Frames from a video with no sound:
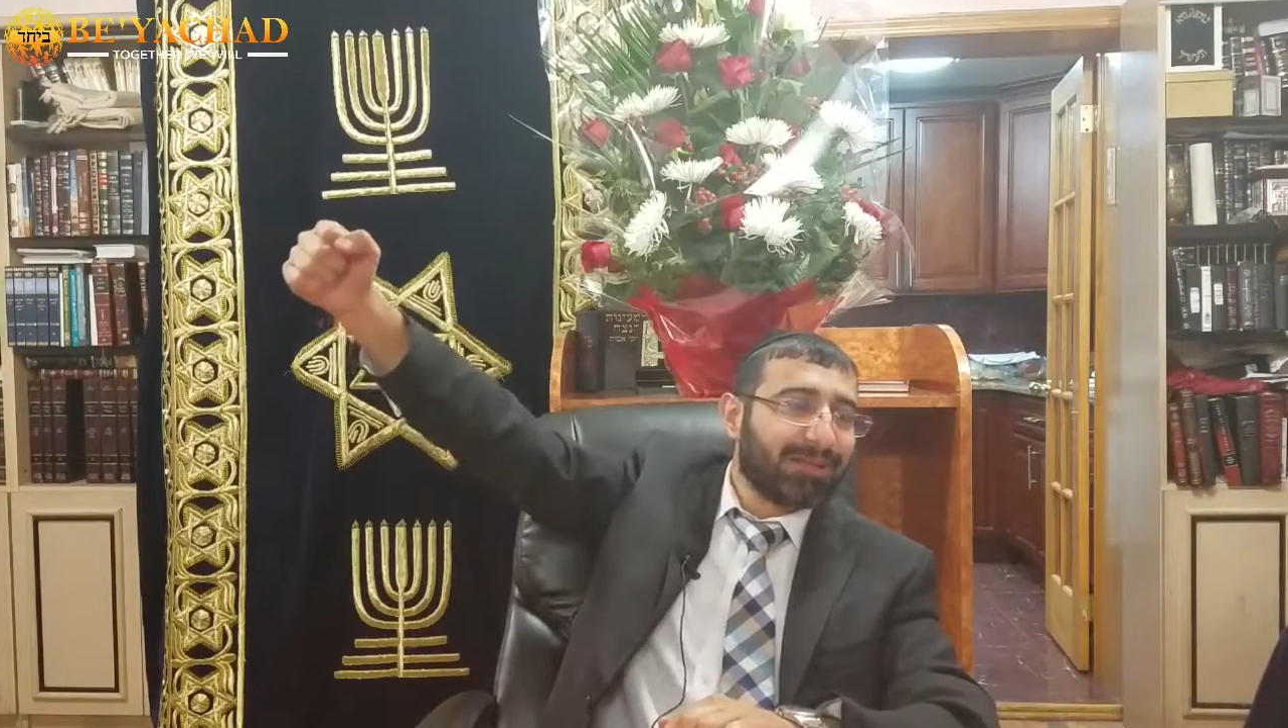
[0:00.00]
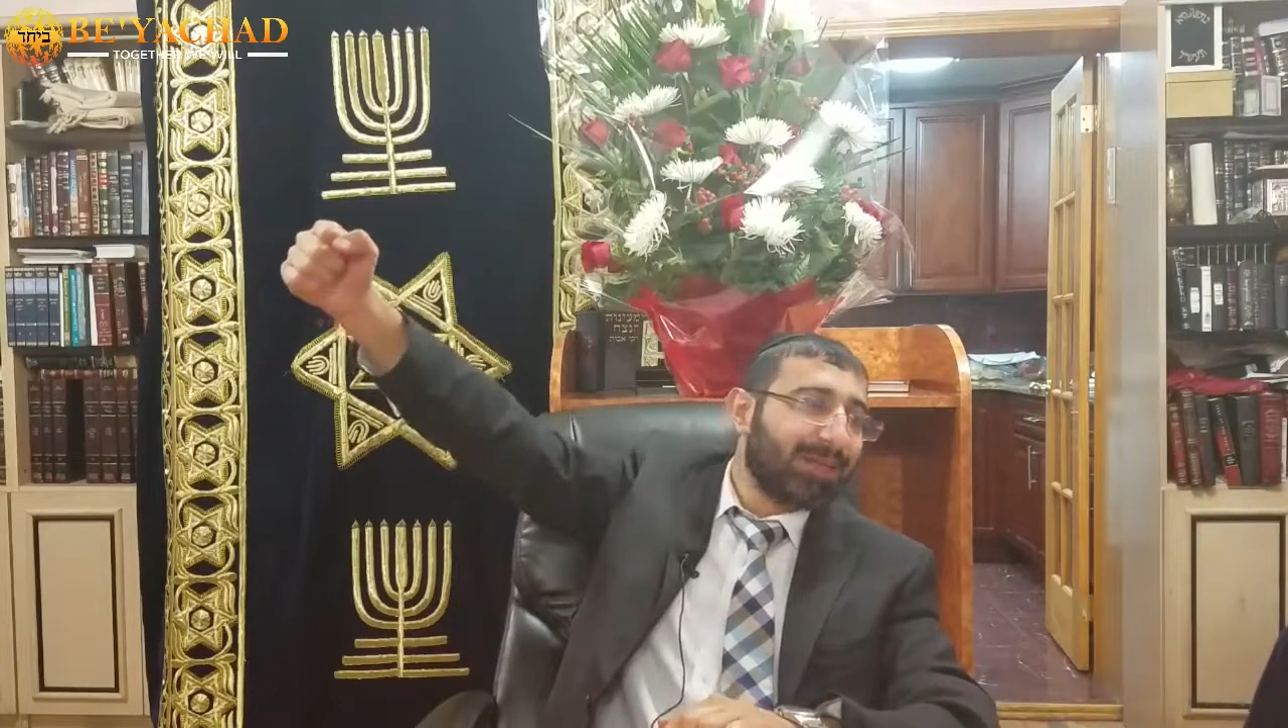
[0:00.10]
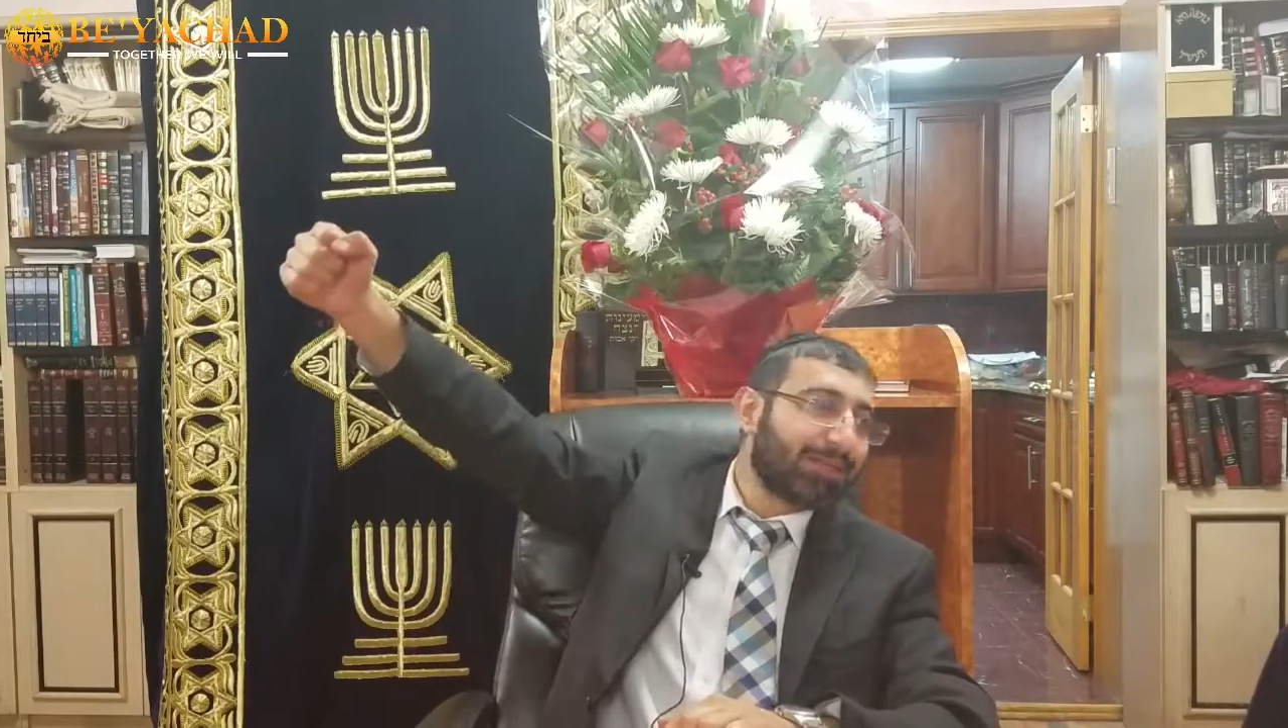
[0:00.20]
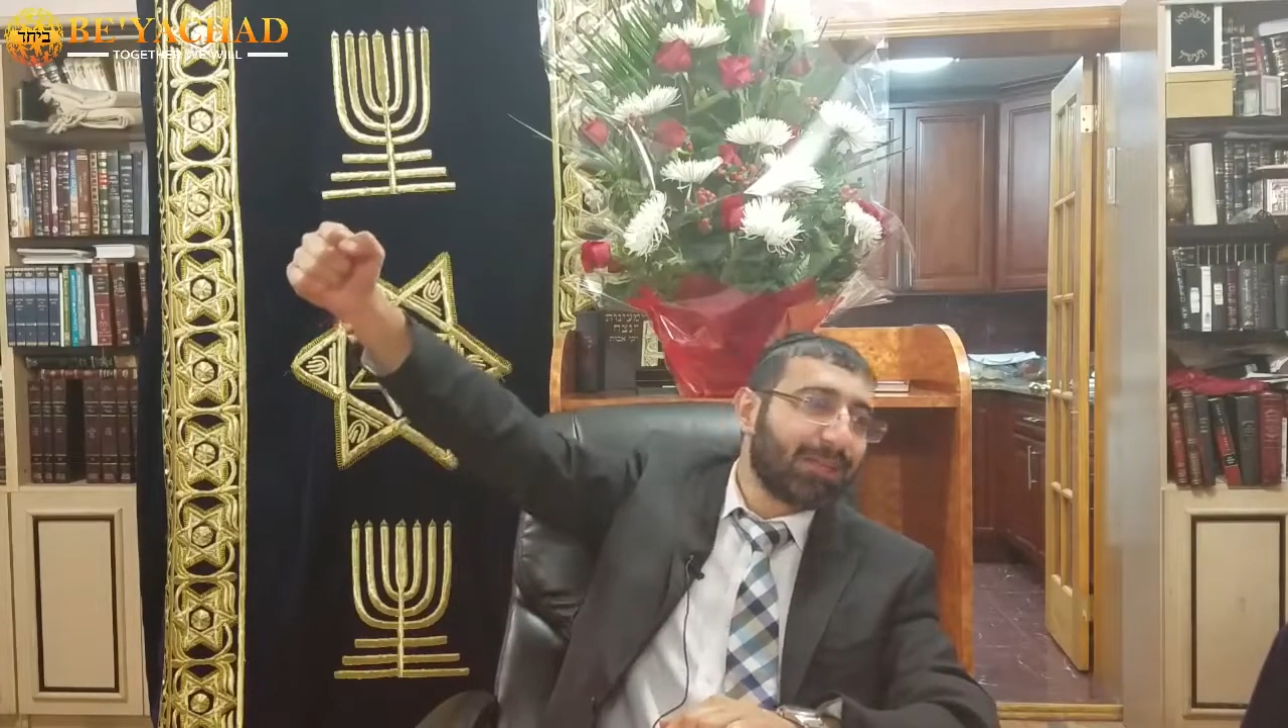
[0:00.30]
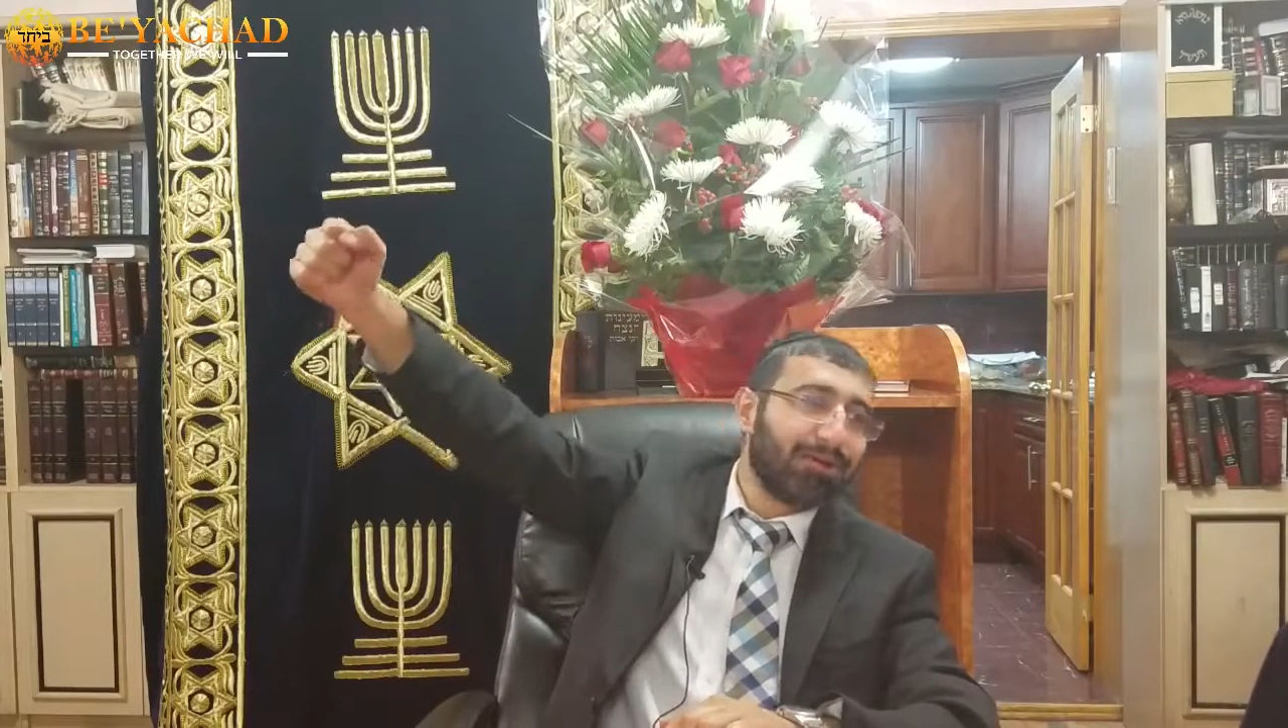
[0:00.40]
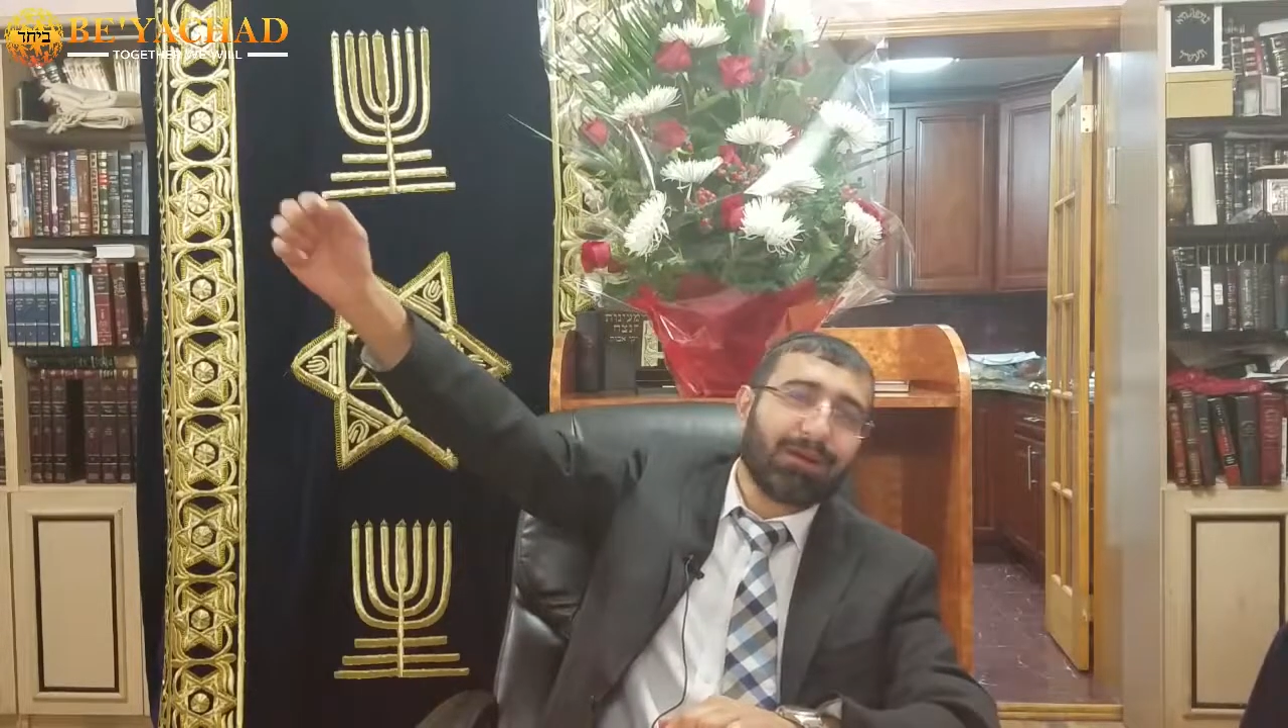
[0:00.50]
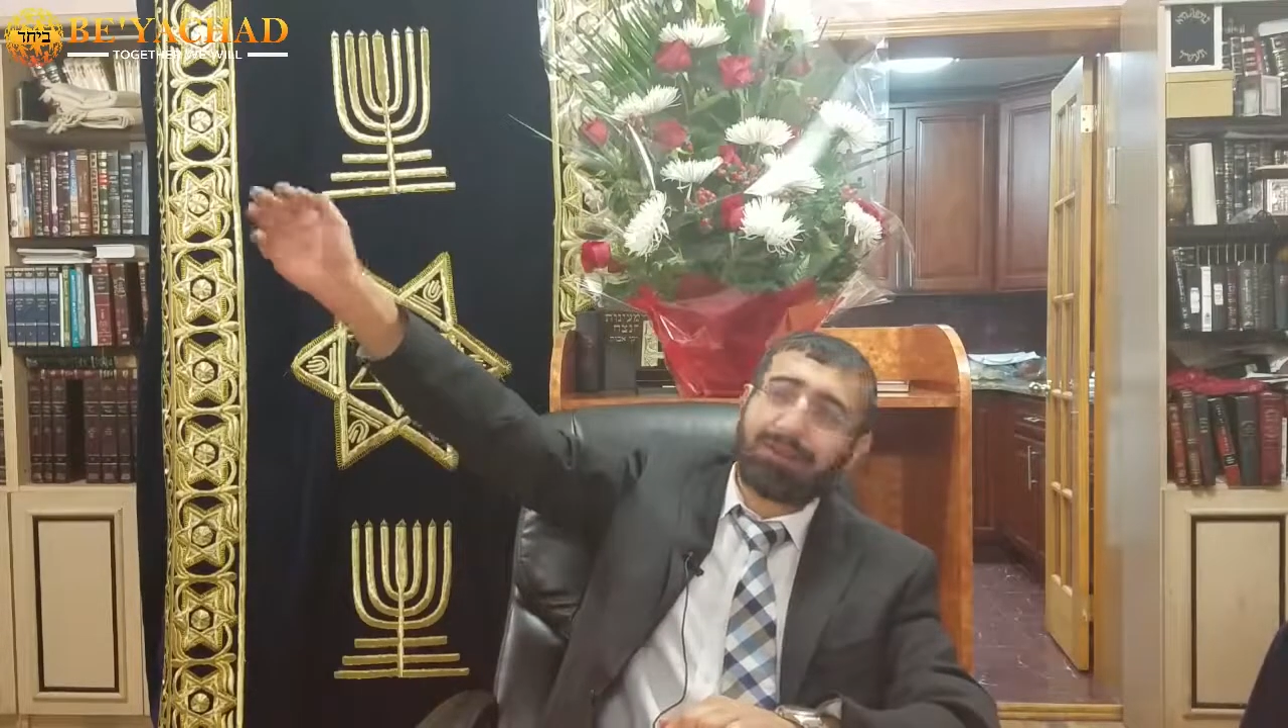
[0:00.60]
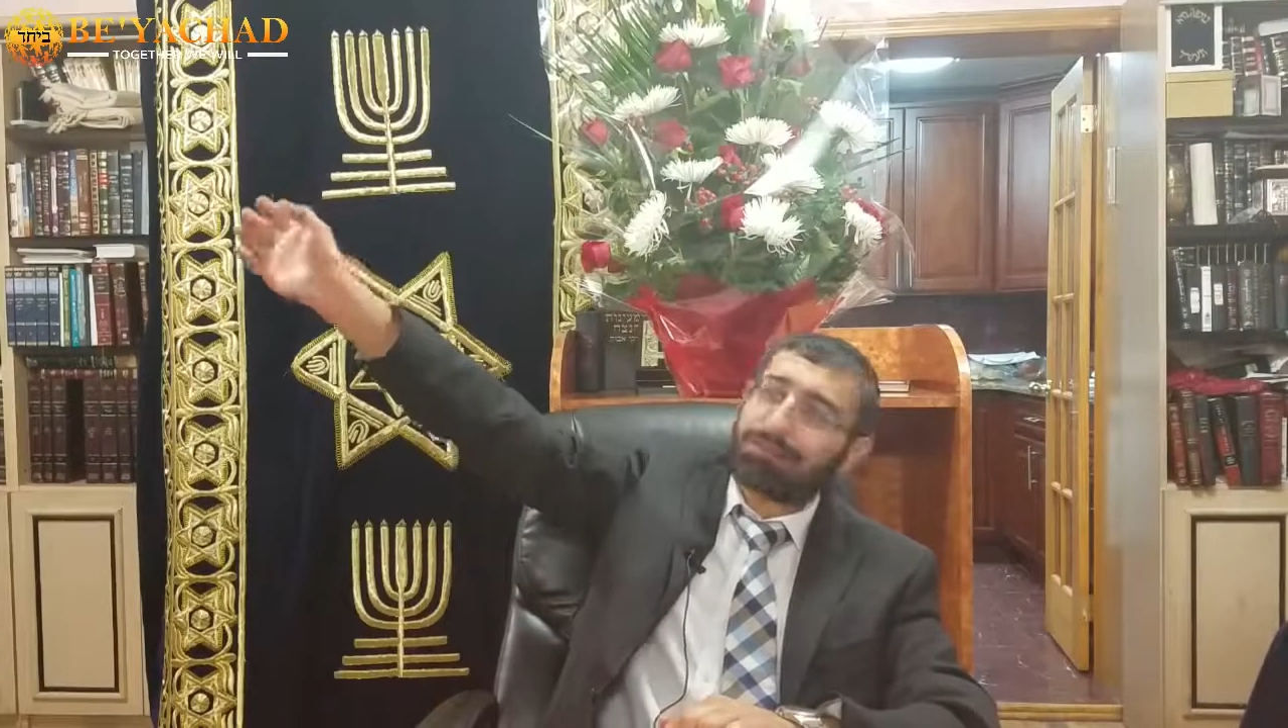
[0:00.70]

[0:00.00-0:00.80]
He turned around,